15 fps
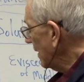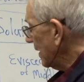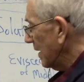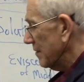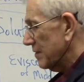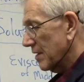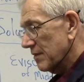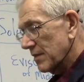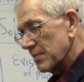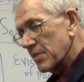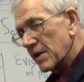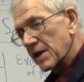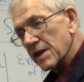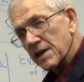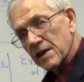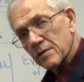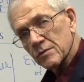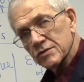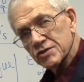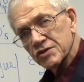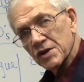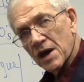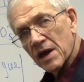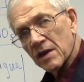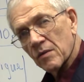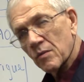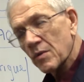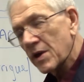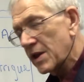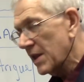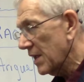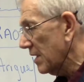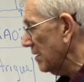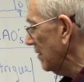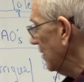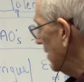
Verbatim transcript: give everybody an equal shot at winning,